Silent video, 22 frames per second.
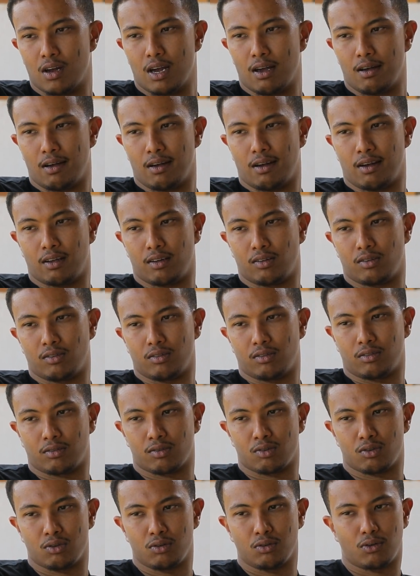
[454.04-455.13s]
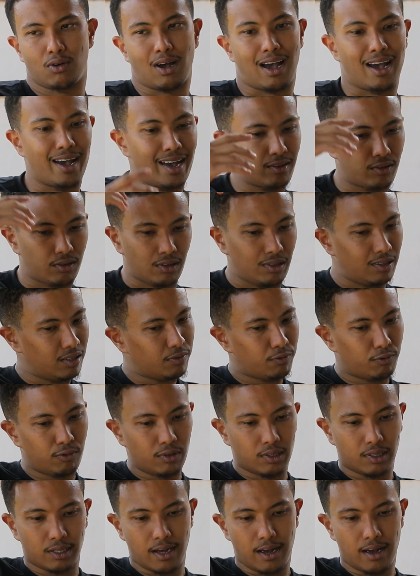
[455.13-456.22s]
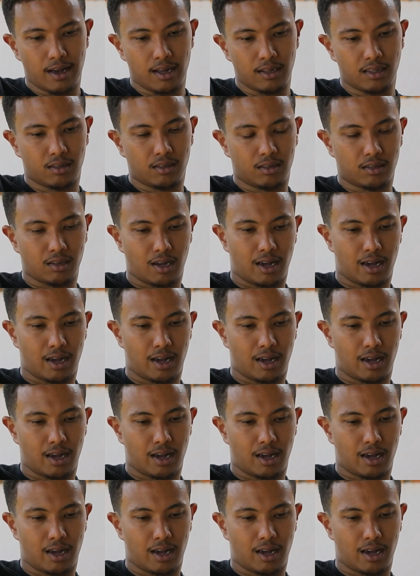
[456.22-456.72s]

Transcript: And, I had to live with that.